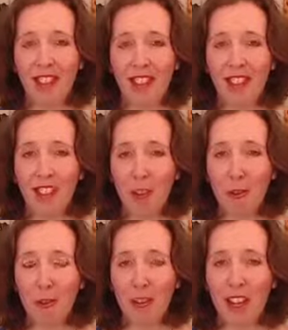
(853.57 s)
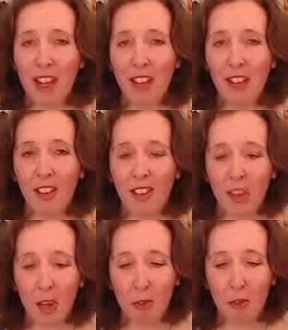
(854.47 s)
Can you feel that? Can
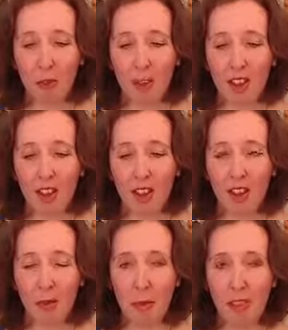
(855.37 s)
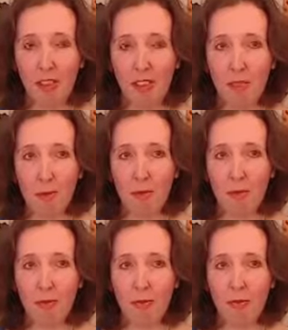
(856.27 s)
you feel that space?
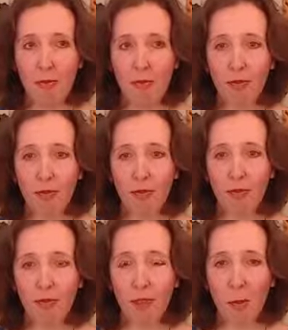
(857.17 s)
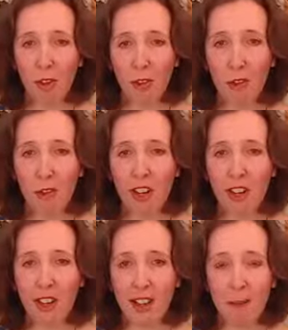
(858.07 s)
What does it feel
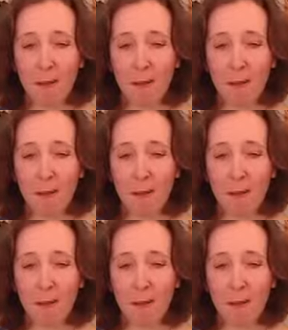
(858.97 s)
like?